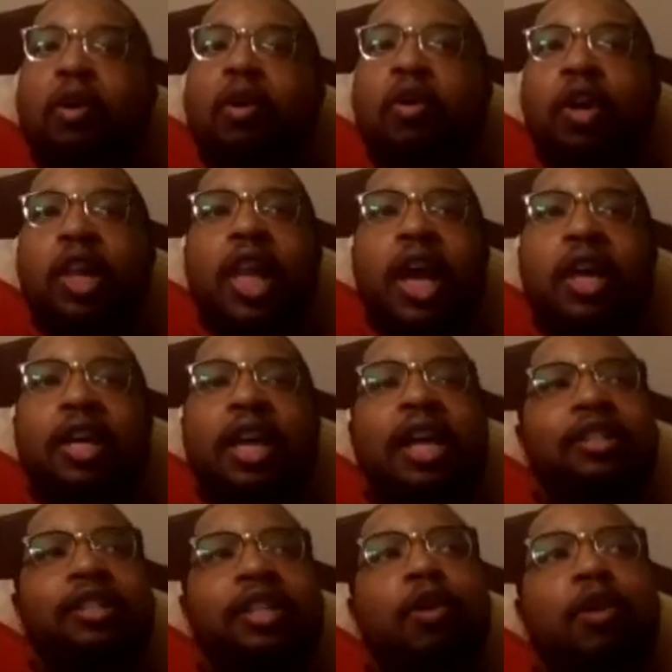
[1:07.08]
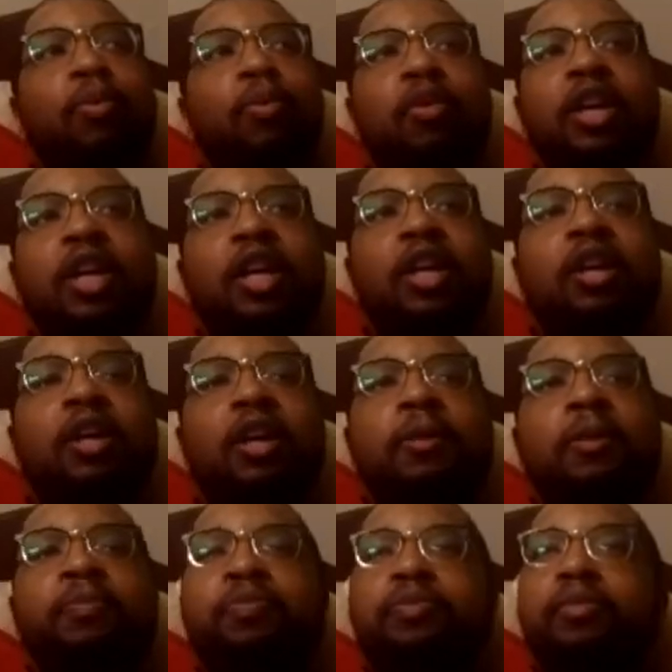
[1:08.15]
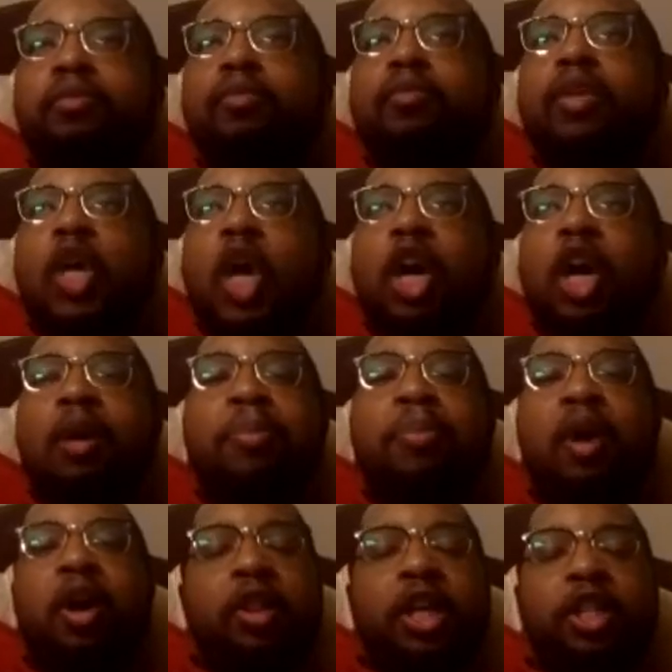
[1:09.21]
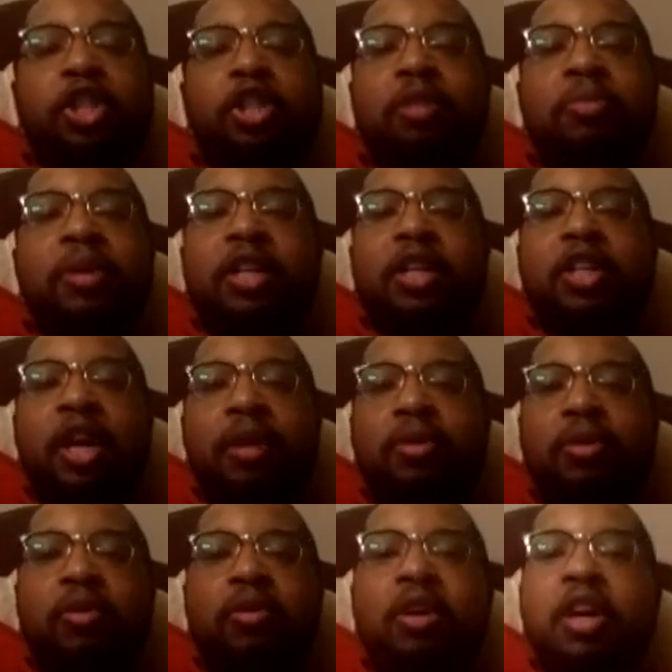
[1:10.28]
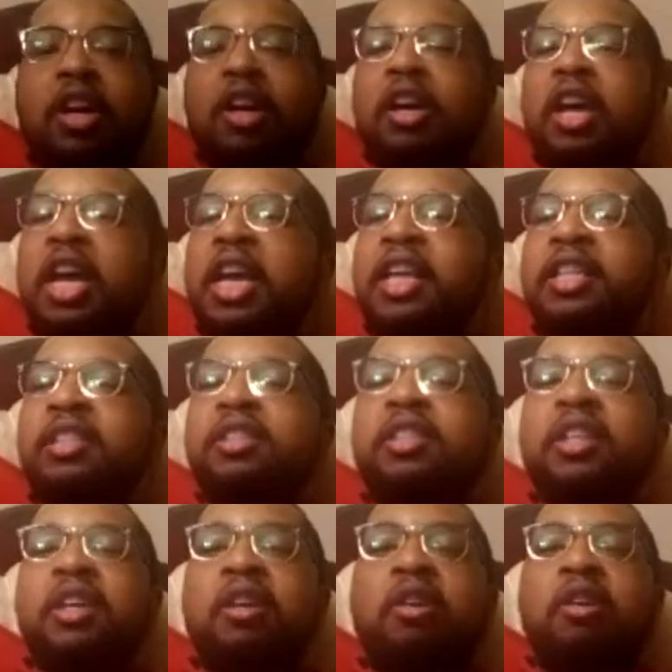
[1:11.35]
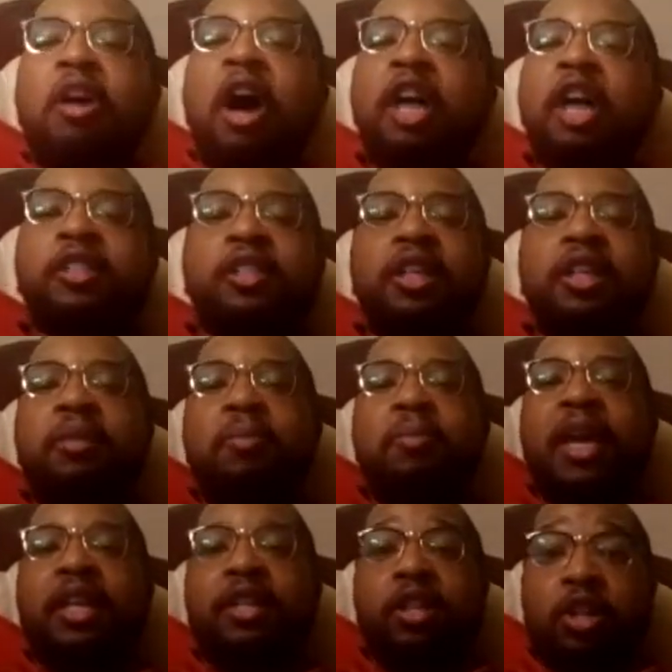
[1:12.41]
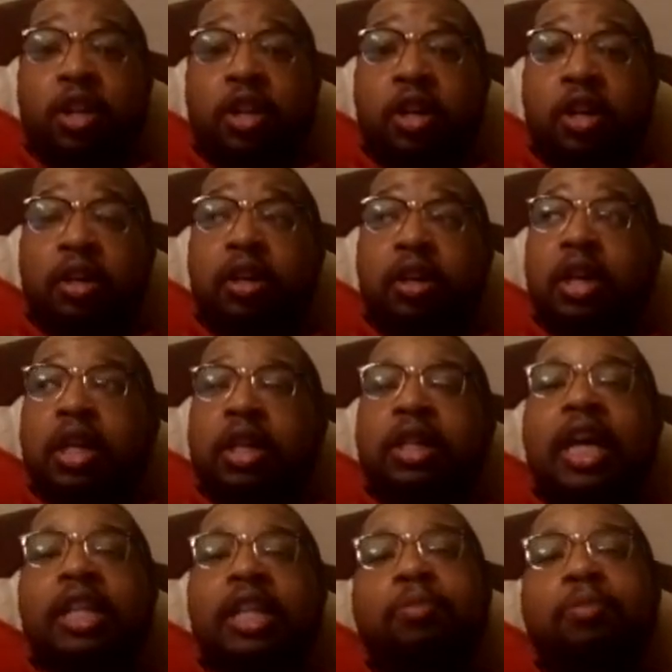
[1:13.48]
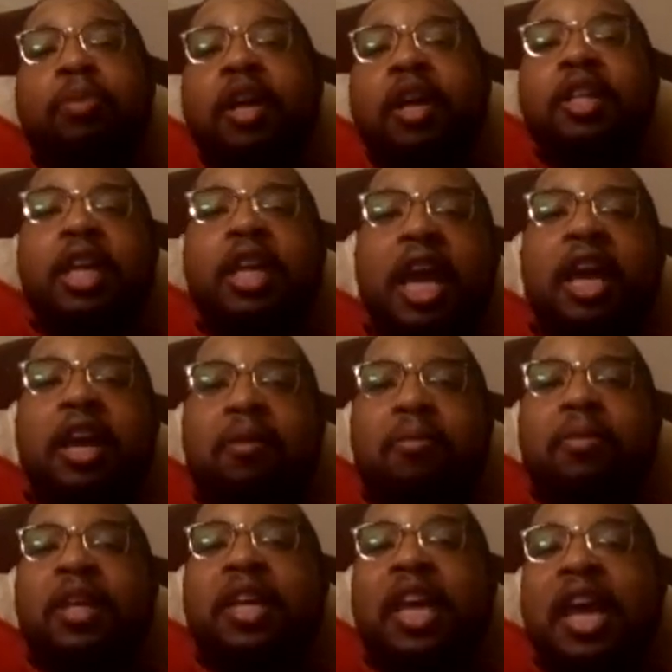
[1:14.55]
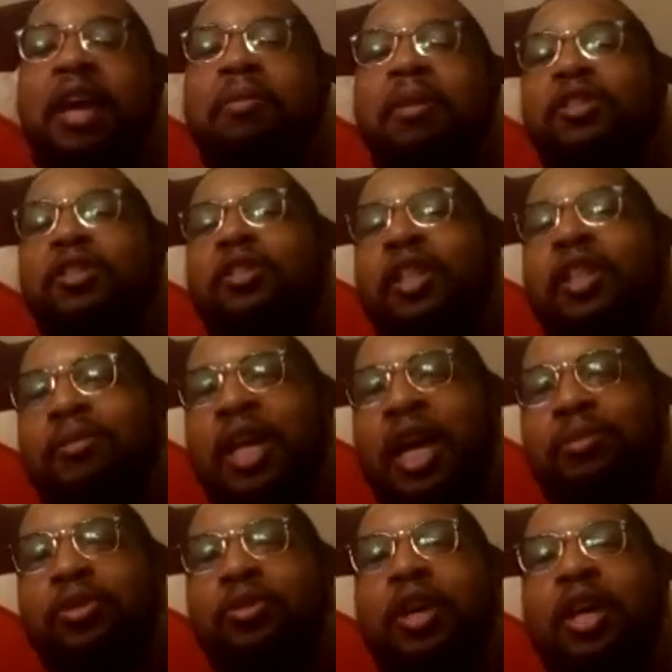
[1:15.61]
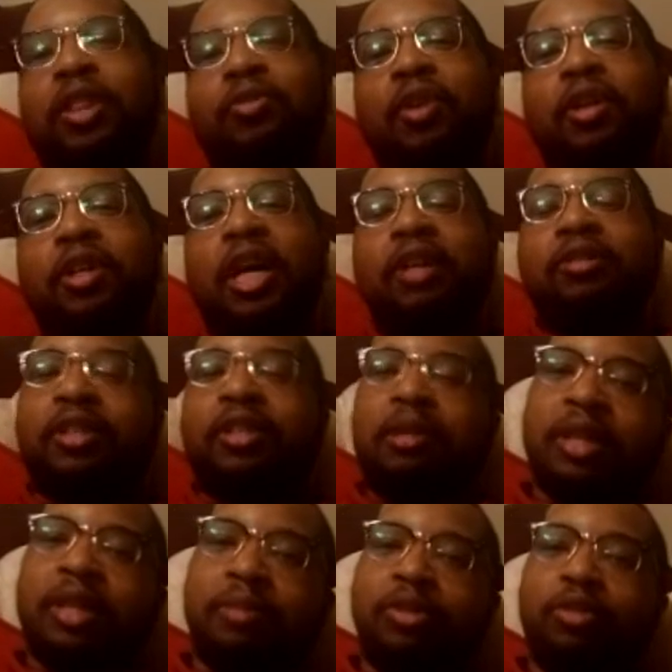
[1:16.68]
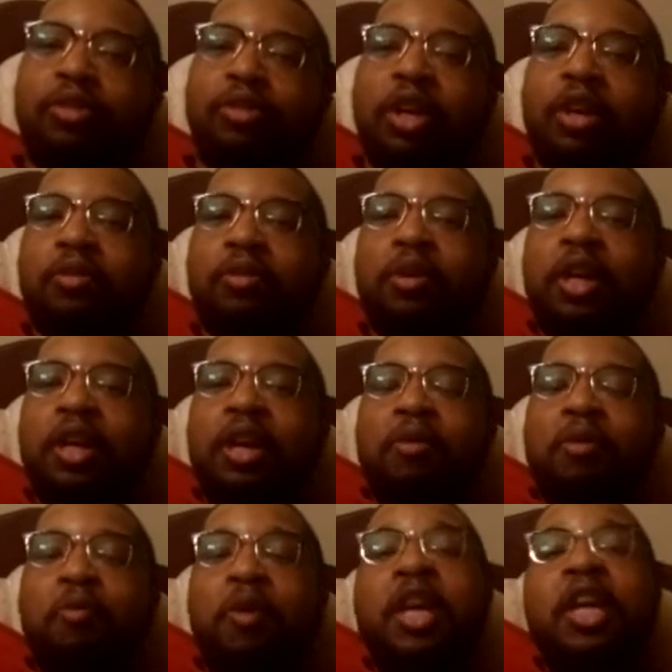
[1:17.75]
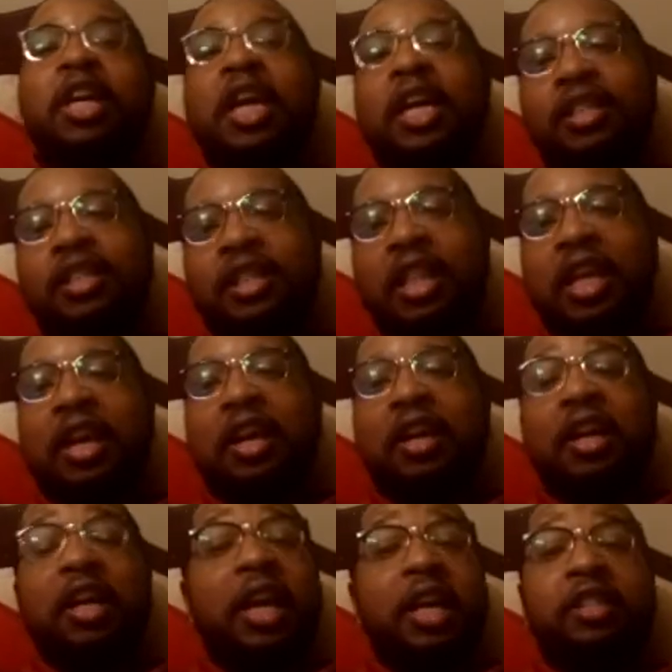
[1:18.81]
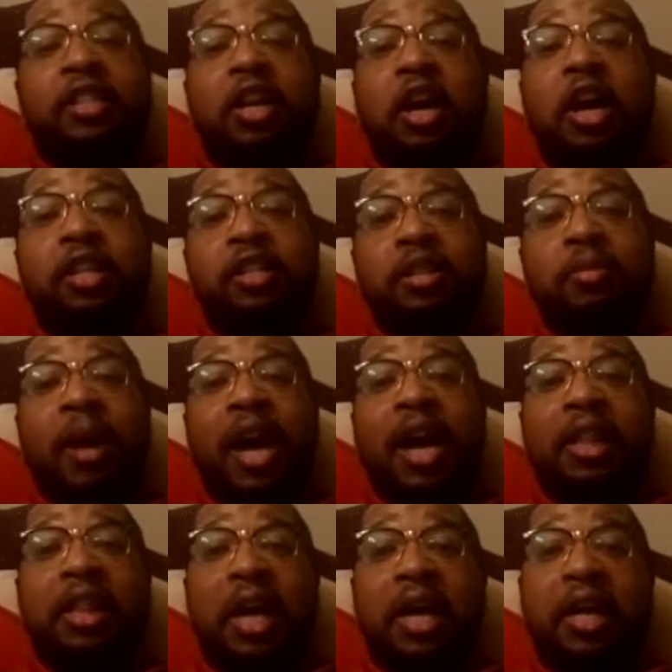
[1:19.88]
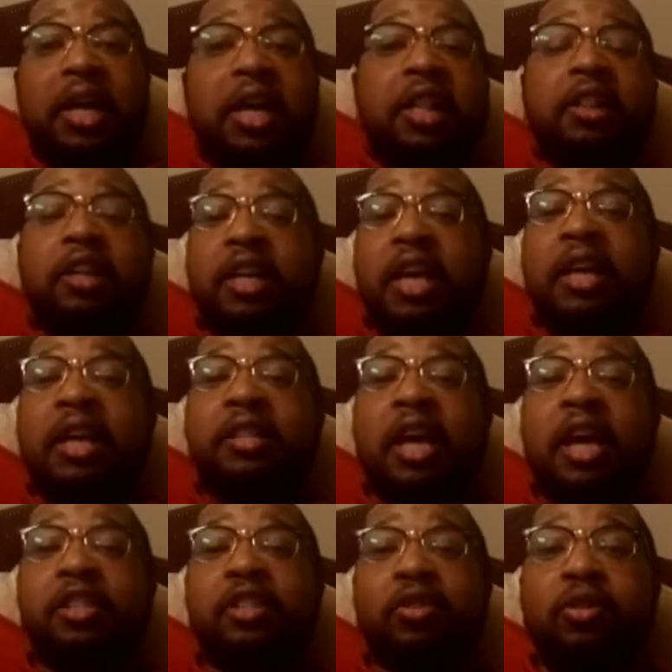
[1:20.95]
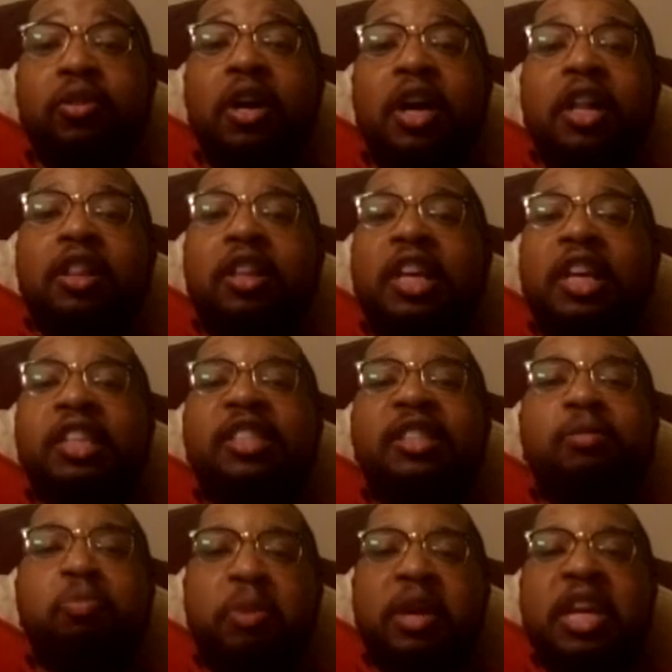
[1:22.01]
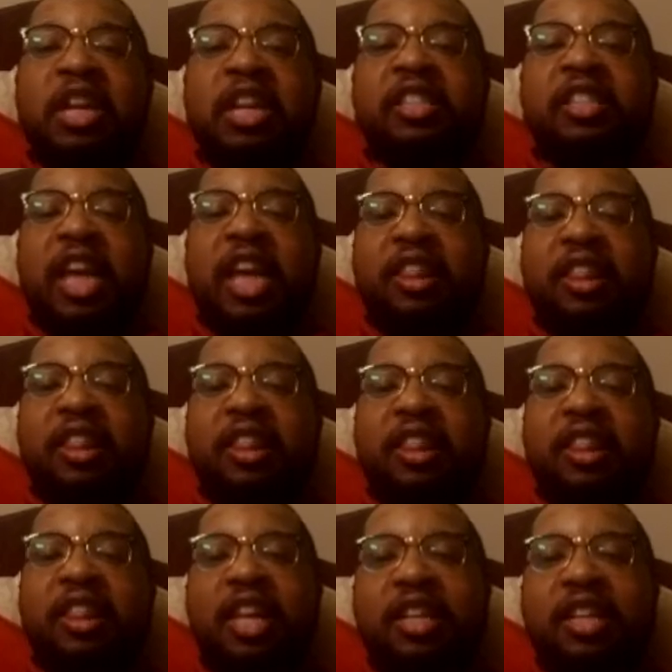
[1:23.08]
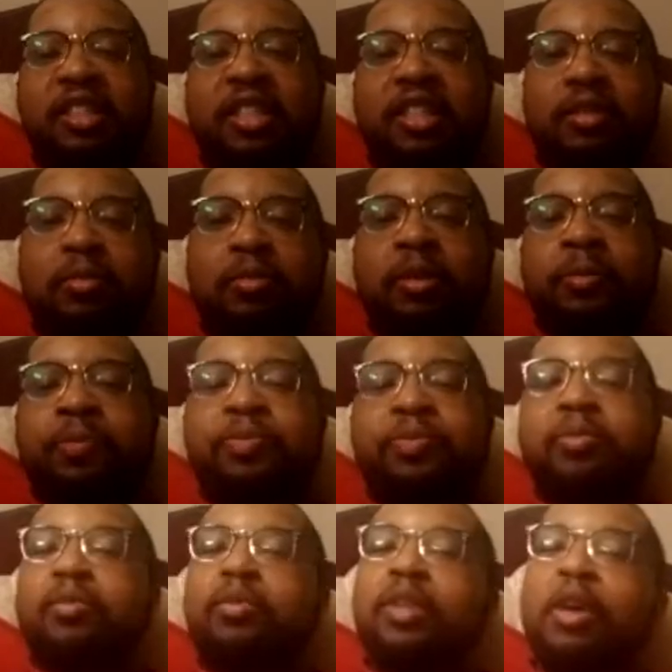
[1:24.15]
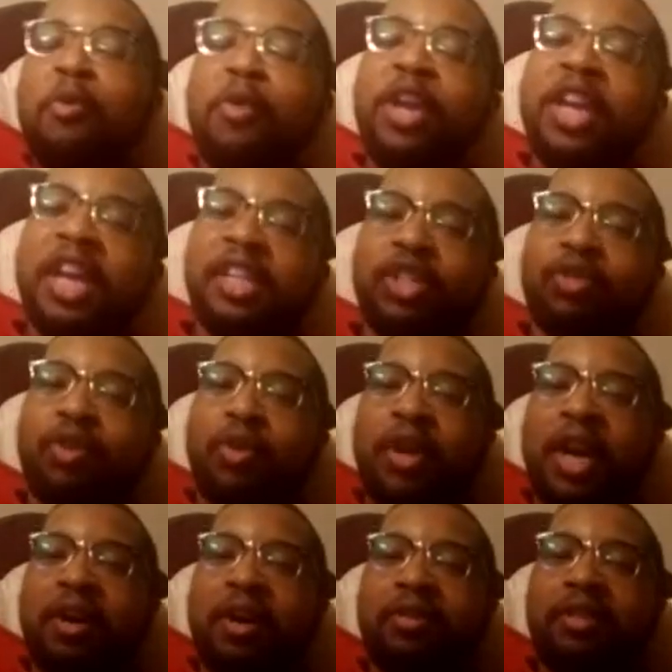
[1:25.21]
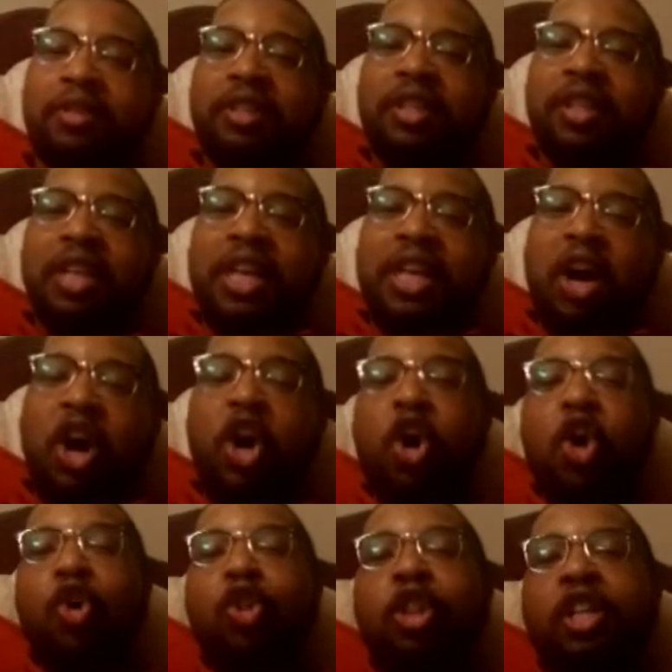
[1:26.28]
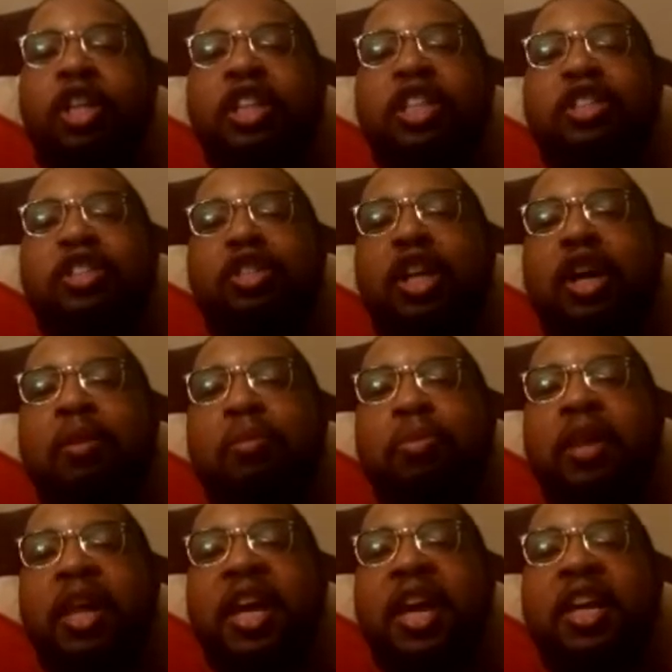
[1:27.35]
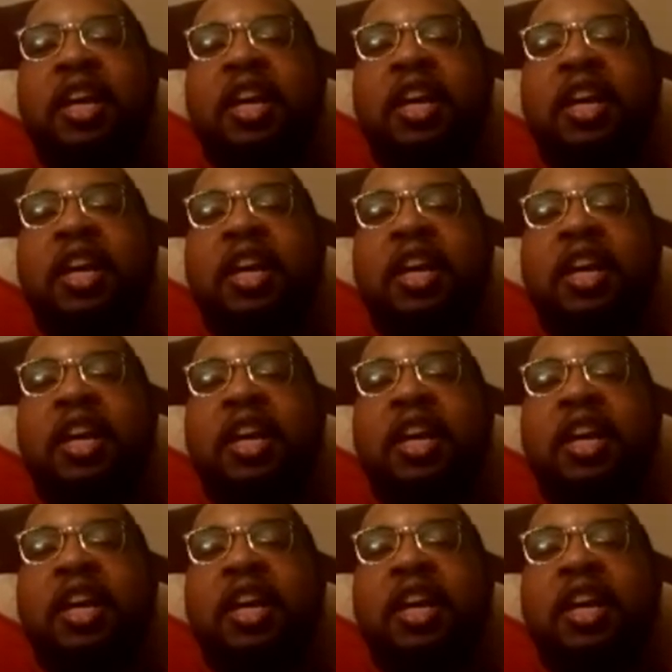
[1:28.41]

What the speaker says: or like Yasiel Puig on a ball that should be a double is hustling to make it to third. That's a part of the game. The game is sometimes you get thrown out, sometimes you don't. When he gets there, it's an awesome highlight. Look at his hustle. Look at his speed, his athleticism. When he gets thrown out, oh, look at this dumb play,